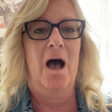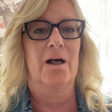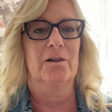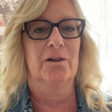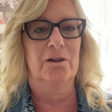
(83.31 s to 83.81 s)

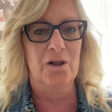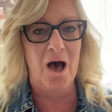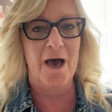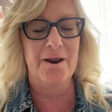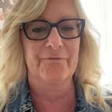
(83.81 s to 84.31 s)
a
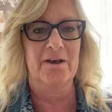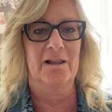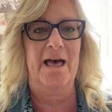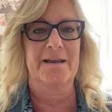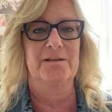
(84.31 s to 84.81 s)
lot of
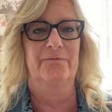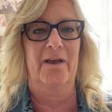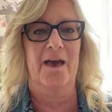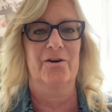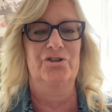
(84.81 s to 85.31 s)
collective
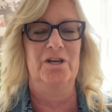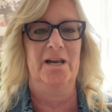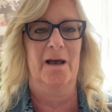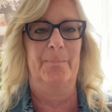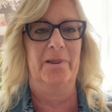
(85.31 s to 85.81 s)

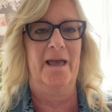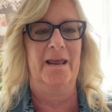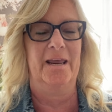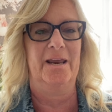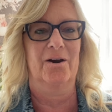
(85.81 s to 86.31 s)
energy at
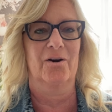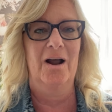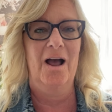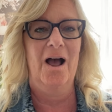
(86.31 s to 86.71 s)
play here